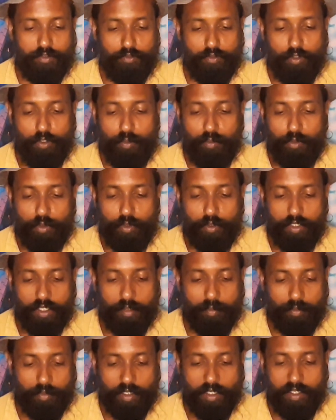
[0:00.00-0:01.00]
full moon in
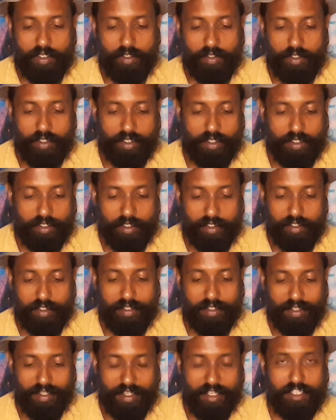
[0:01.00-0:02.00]
Mercury
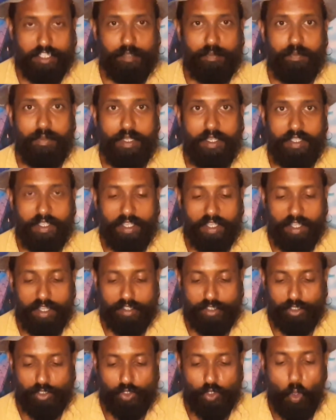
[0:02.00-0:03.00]
is bringing
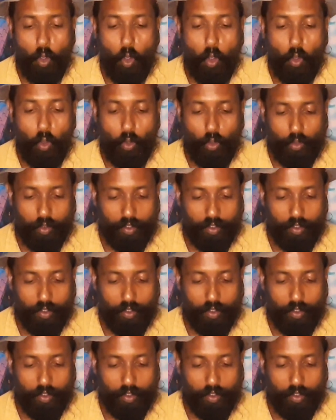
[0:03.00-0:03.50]
us all.